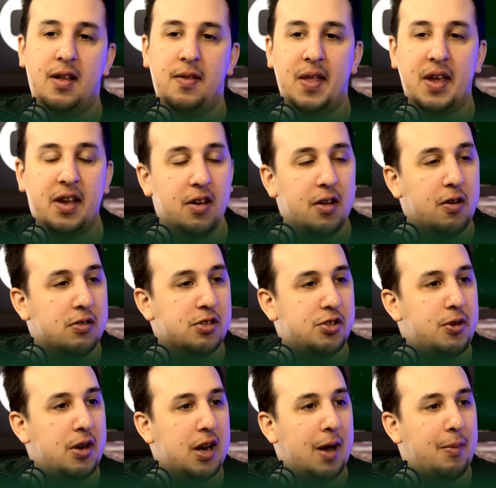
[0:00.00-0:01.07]
They could have gone
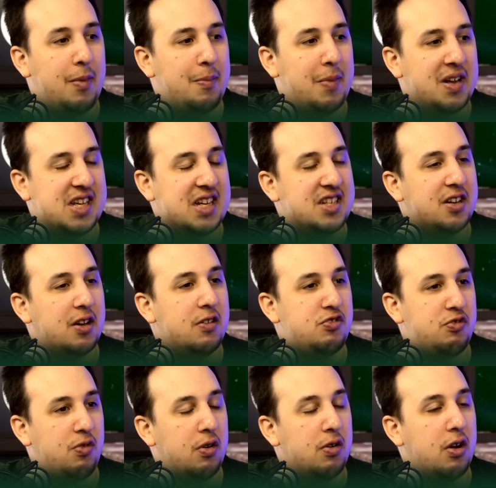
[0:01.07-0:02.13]
2 0 up when Mateta goes
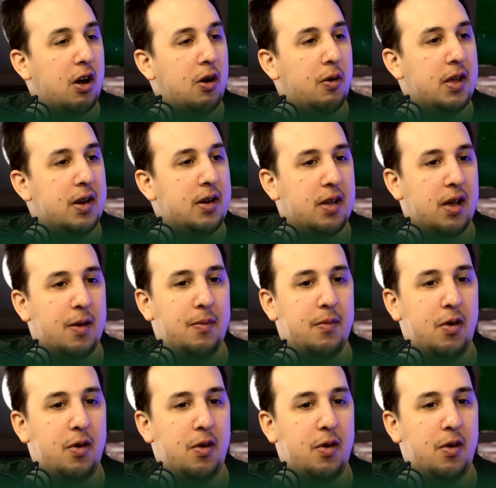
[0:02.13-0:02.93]
through on goal and um,